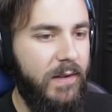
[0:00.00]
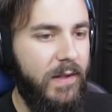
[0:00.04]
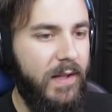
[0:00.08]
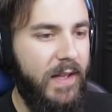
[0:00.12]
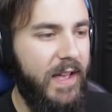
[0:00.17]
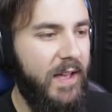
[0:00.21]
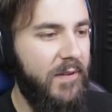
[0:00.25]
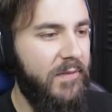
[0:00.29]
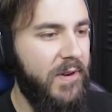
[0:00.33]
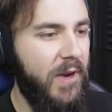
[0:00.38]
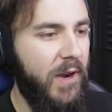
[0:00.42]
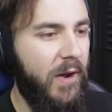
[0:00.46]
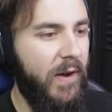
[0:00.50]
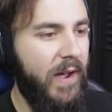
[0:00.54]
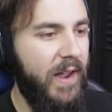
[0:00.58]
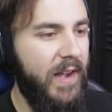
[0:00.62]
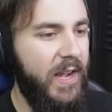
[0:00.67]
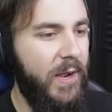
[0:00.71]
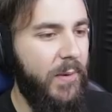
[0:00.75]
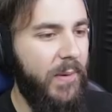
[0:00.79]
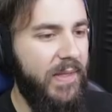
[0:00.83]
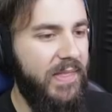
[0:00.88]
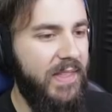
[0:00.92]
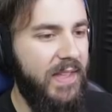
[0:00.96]
I have no
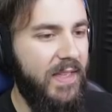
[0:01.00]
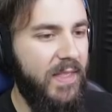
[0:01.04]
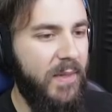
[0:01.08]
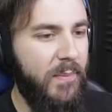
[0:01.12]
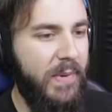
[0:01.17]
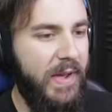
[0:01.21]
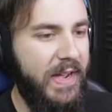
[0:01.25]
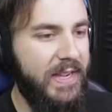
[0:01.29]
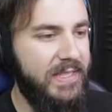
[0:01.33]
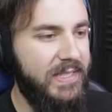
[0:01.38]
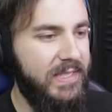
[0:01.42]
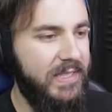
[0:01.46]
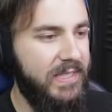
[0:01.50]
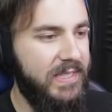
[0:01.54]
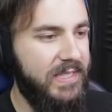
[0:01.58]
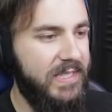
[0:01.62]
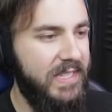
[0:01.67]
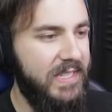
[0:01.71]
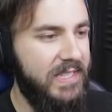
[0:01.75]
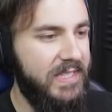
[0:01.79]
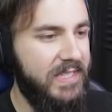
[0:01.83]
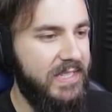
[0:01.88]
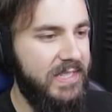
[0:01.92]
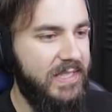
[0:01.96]
idea where the other
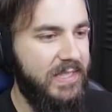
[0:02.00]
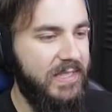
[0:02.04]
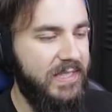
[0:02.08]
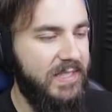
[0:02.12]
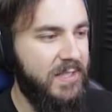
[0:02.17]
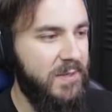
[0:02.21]
basilisk is,